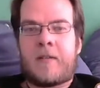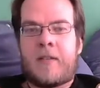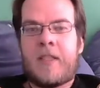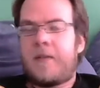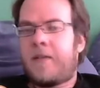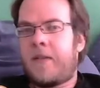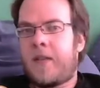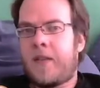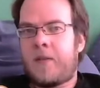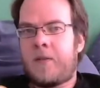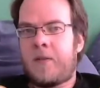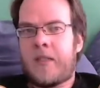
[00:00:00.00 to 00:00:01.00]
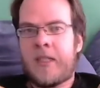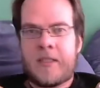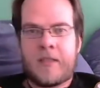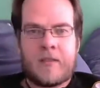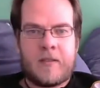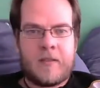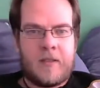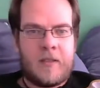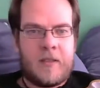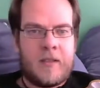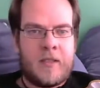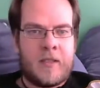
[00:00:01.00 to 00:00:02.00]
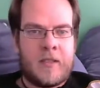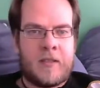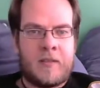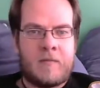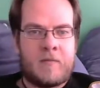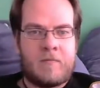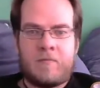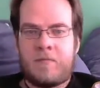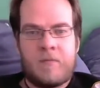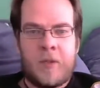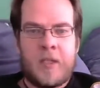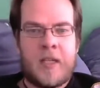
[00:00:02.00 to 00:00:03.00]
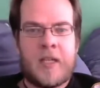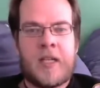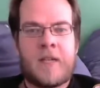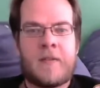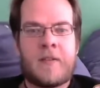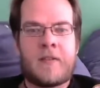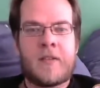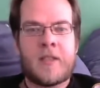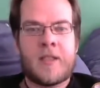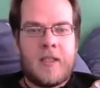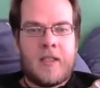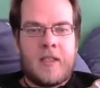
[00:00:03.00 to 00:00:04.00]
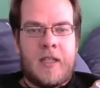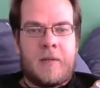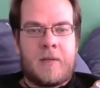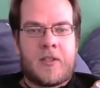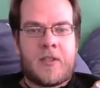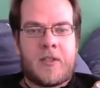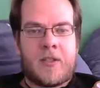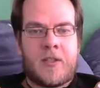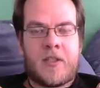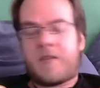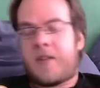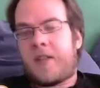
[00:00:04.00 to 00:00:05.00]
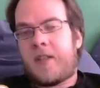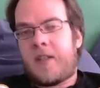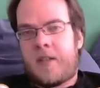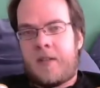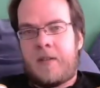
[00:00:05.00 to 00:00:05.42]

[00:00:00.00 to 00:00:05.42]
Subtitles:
Even though that 1.5 years ago I was struggling